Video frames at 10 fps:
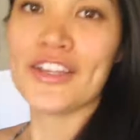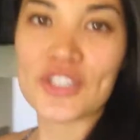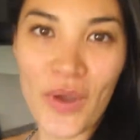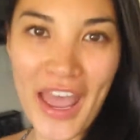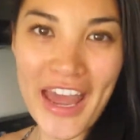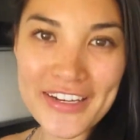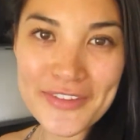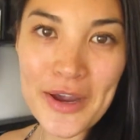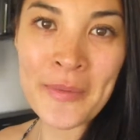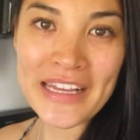So I had to
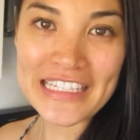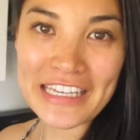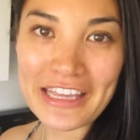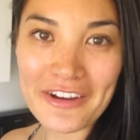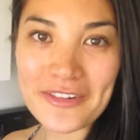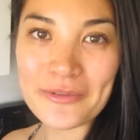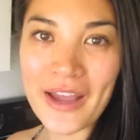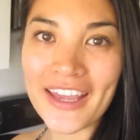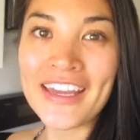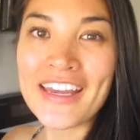throw my tea kettle
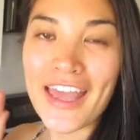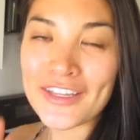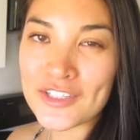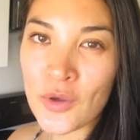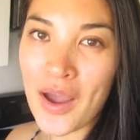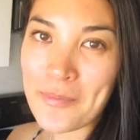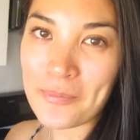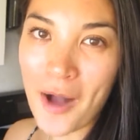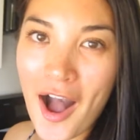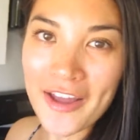away, and so I
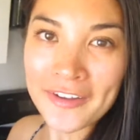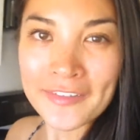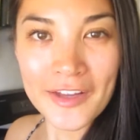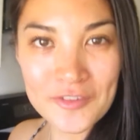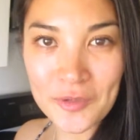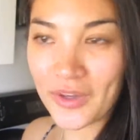bought an electric